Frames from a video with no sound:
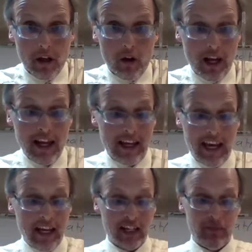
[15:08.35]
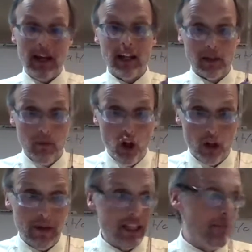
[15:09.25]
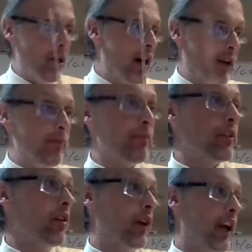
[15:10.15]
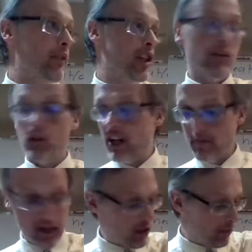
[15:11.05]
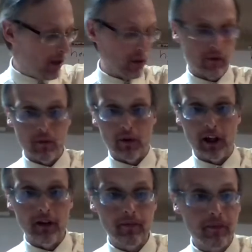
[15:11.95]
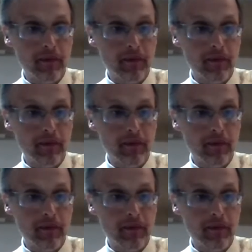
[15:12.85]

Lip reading: Okay, it can't expand in the bulb at the bottom. Okay, if Jacob grabs me a thermometer from over there.